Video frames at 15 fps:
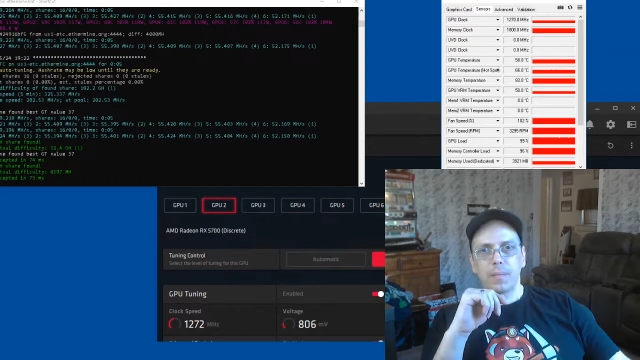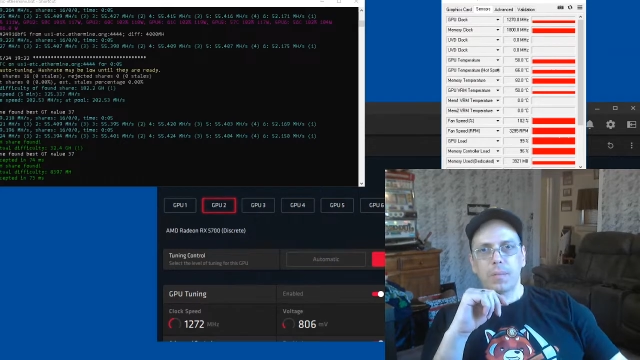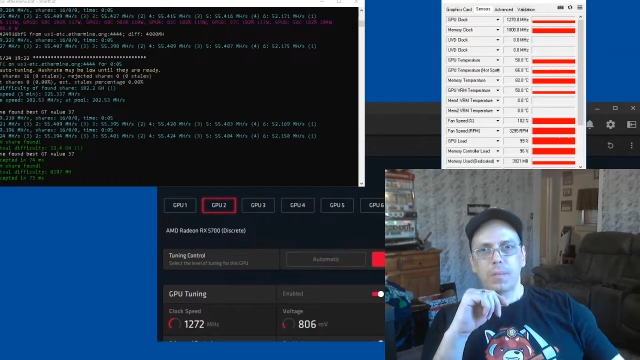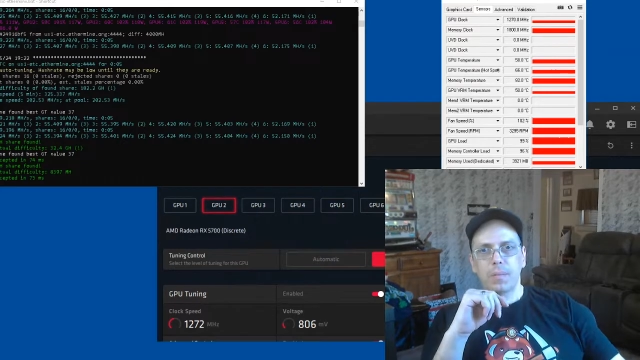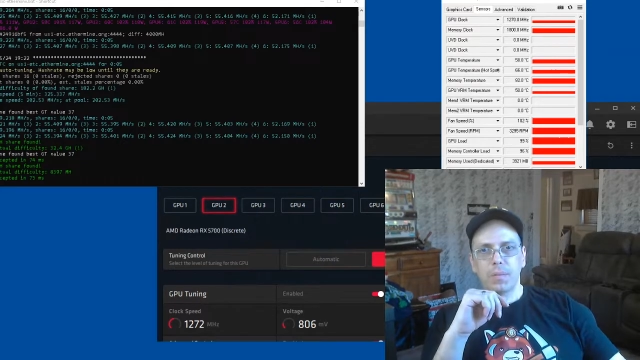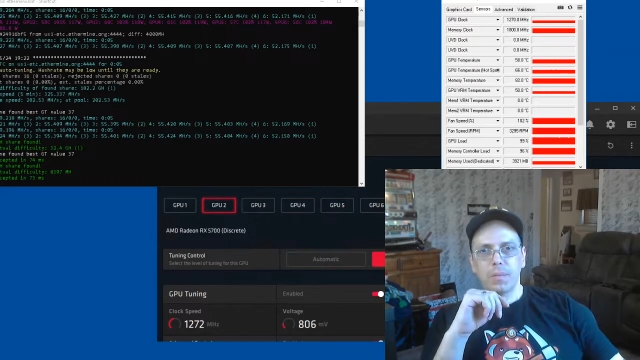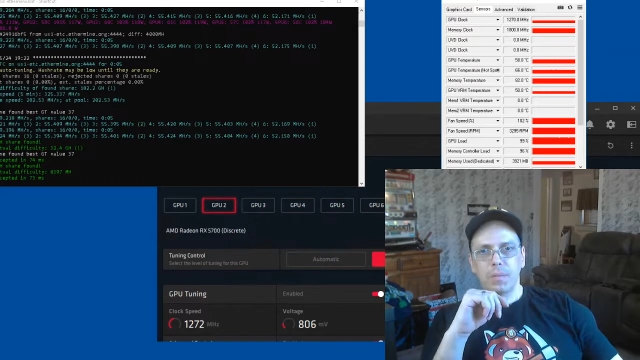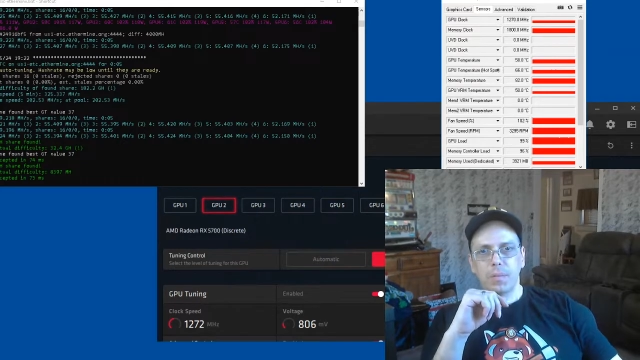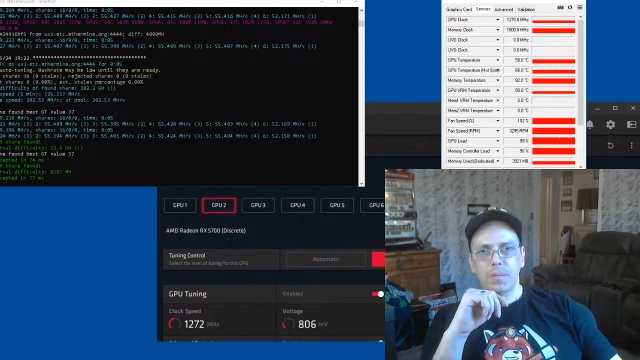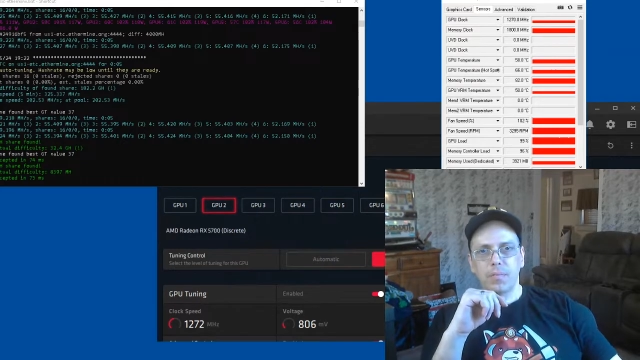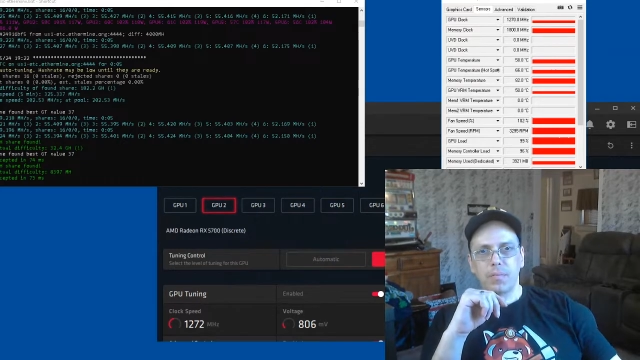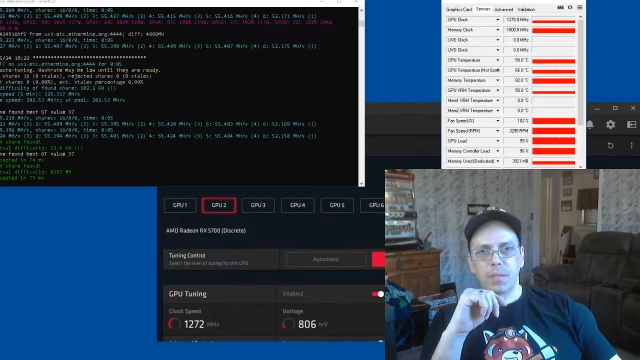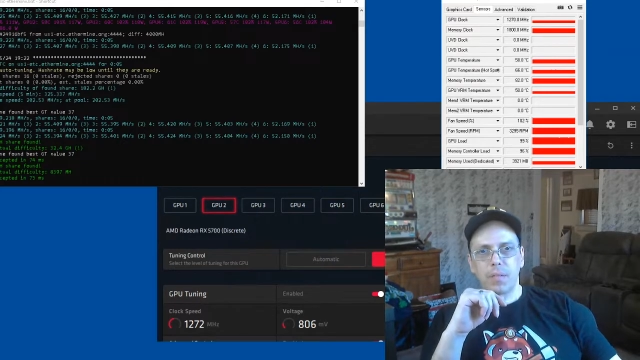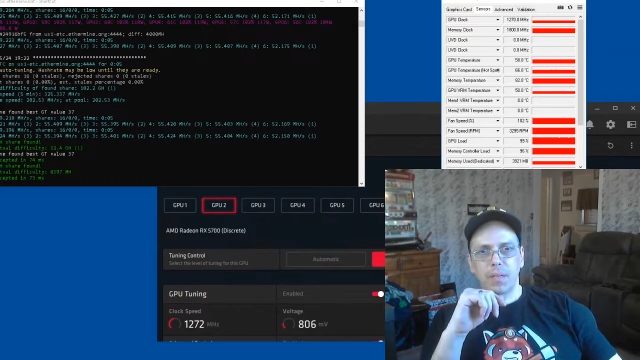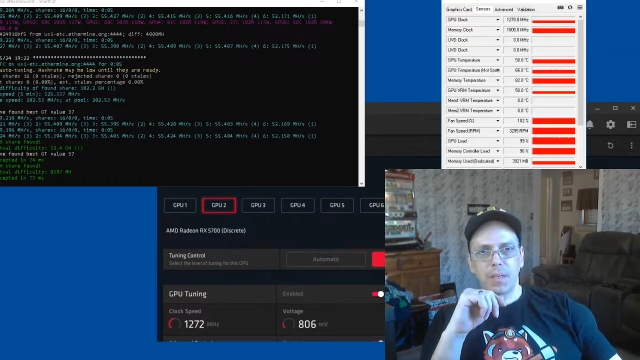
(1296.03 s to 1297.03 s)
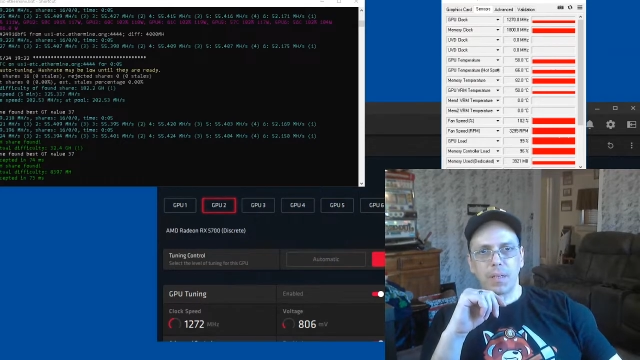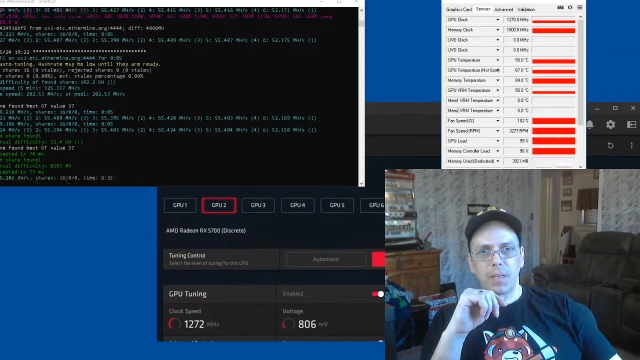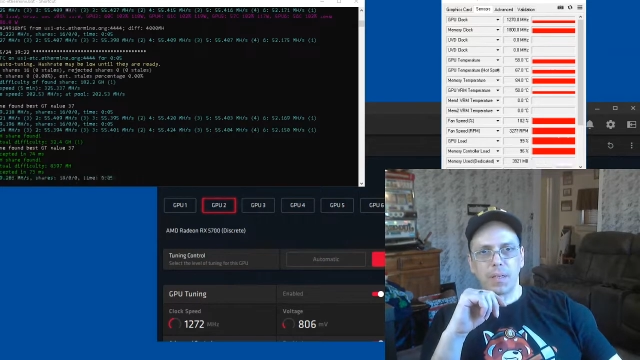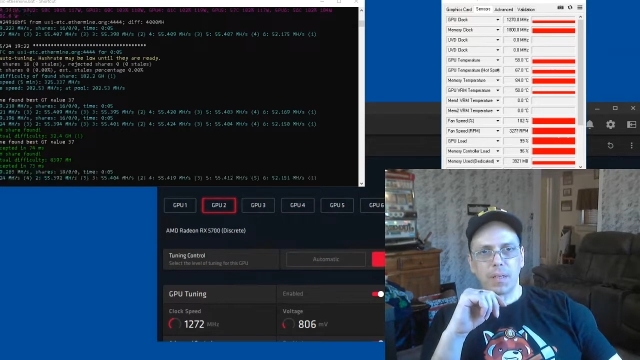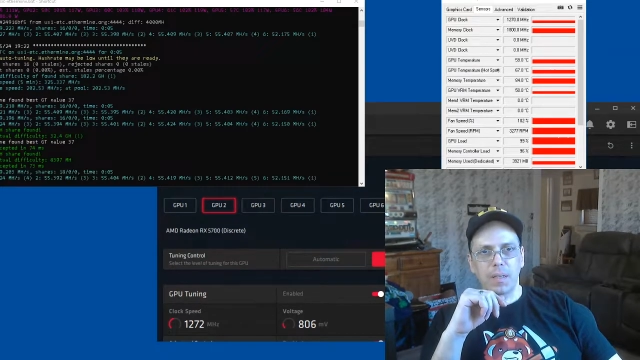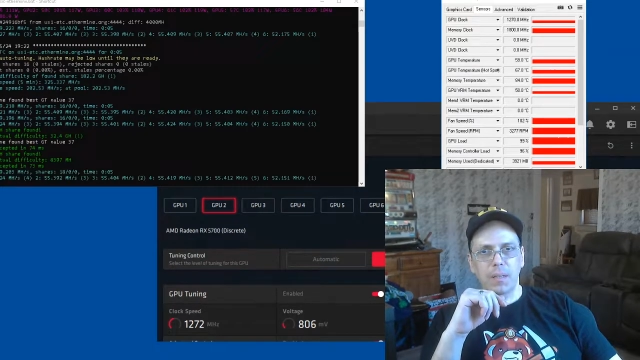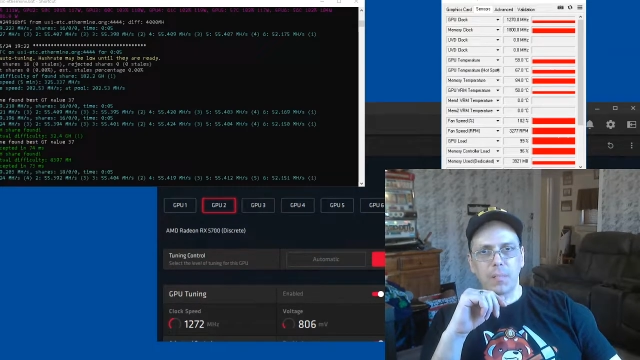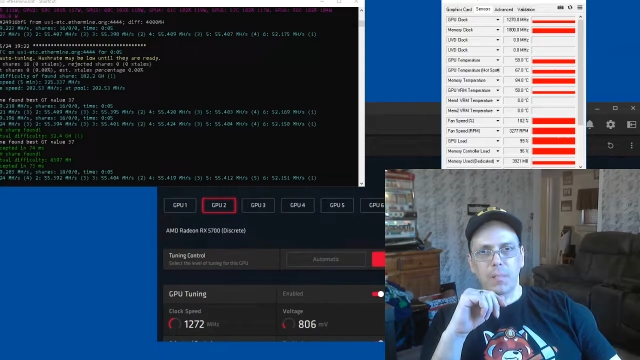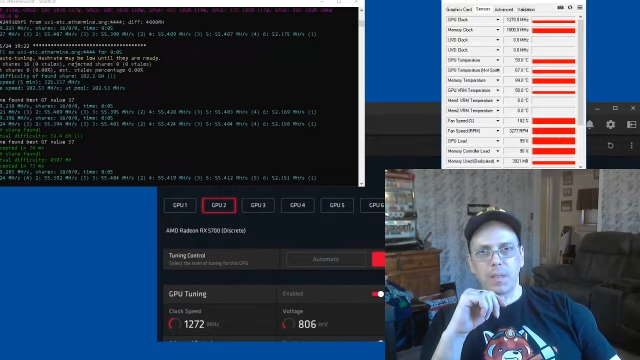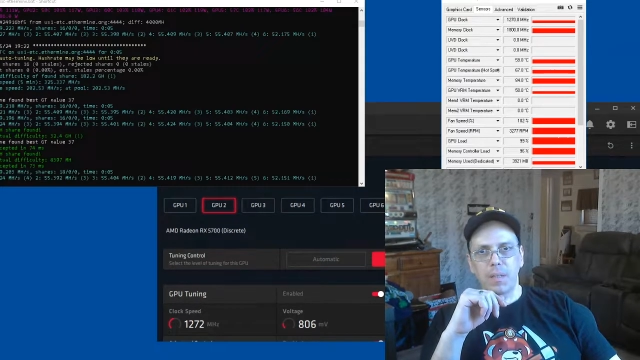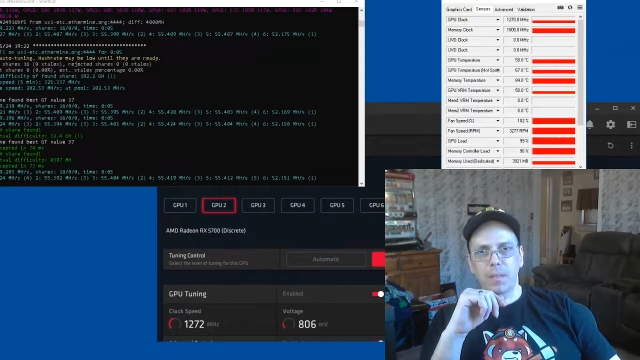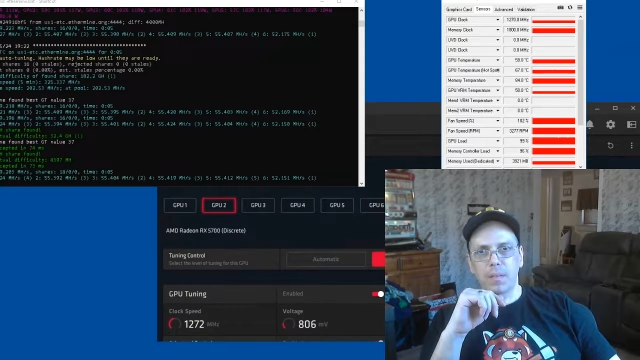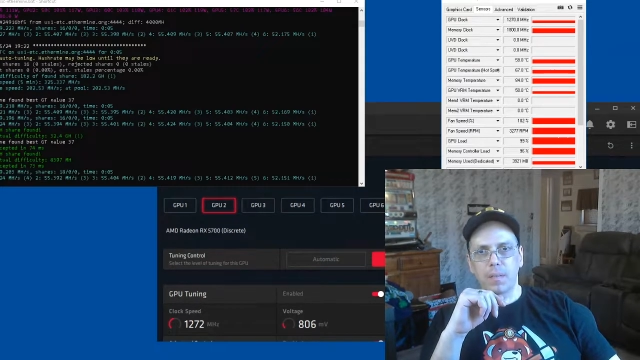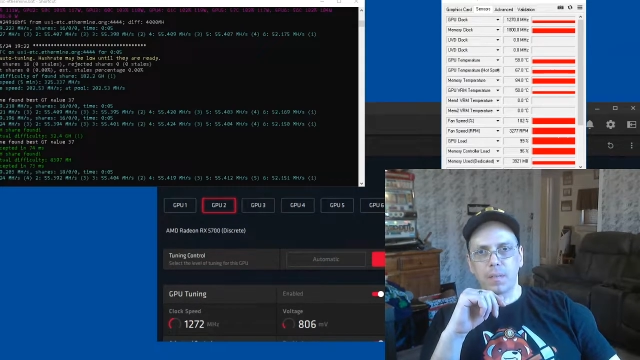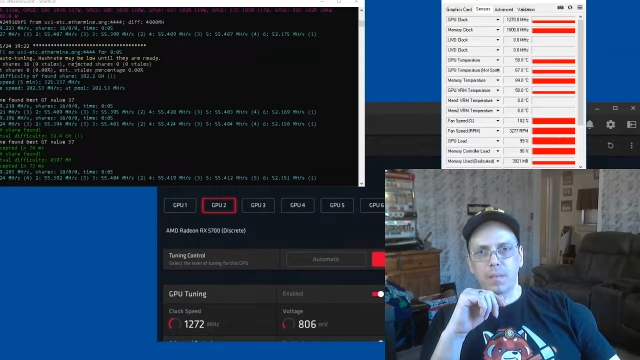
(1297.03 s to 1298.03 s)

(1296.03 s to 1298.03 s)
me see if I can't get my.